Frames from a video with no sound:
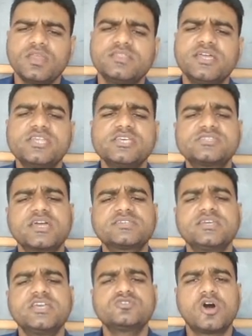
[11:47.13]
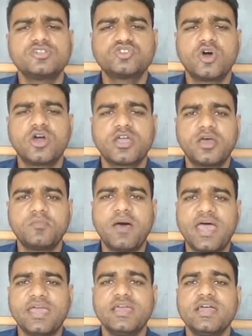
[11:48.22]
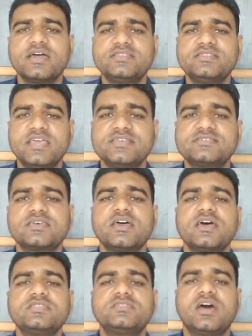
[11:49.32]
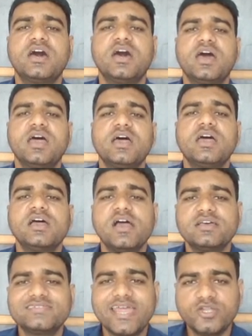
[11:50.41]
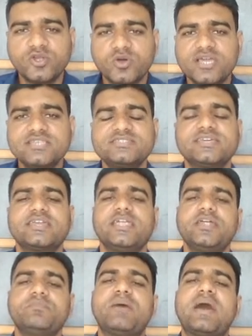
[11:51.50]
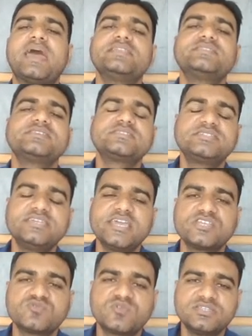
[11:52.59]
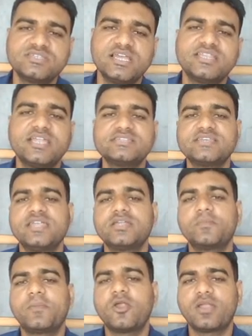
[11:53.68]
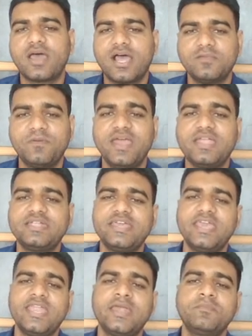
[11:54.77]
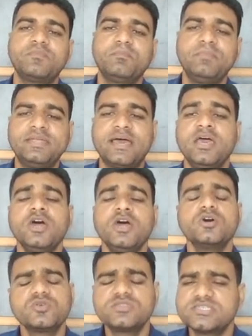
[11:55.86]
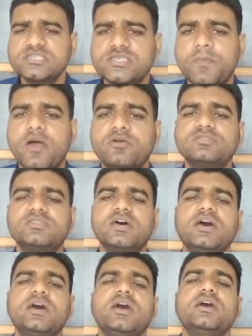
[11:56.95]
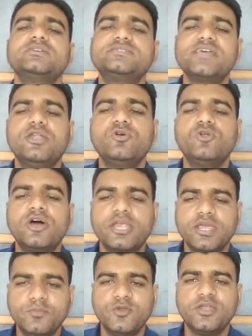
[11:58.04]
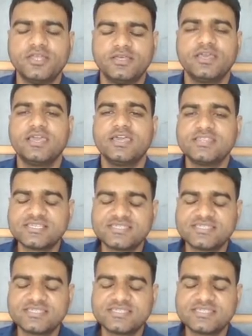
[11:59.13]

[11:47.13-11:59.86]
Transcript: the destruction is also occurred by this, the cytokines secreted by this Th1 cell, that is the interferon alpha and TNF beta. So this is about the cellular immunity. In the